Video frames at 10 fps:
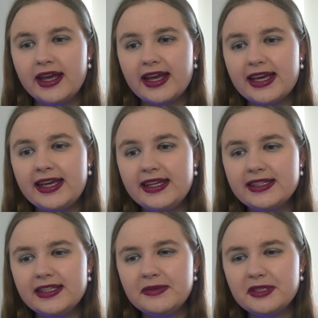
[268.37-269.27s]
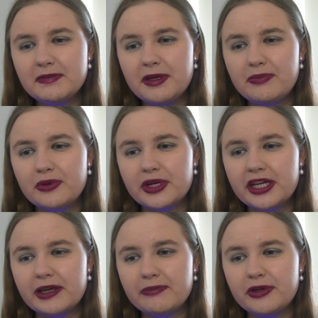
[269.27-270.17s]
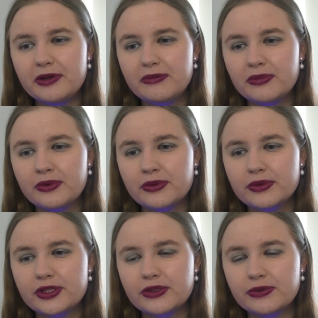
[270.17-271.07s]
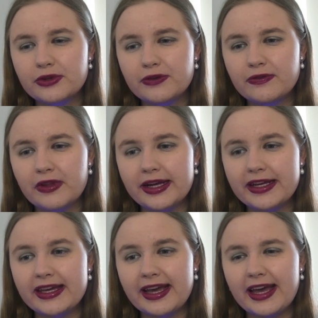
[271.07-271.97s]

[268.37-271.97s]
He seems to be putting a bit more sort of like